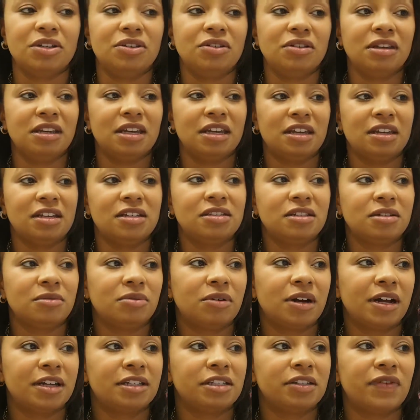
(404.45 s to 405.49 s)
You can get instant
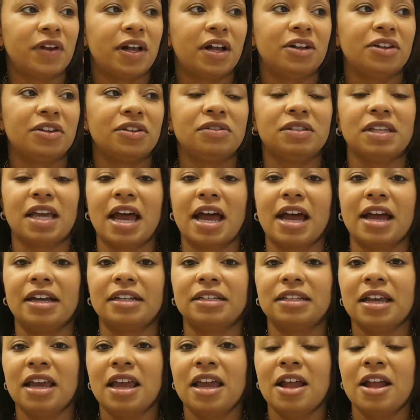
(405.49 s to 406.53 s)
price values at